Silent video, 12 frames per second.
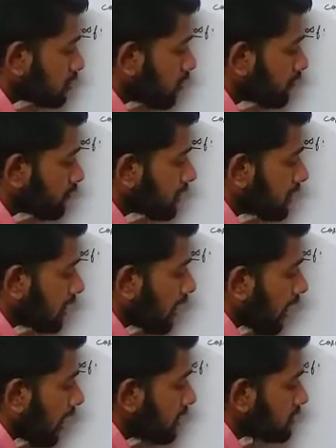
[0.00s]
of
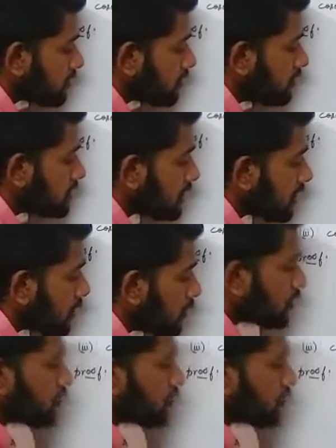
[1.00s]
the x is equal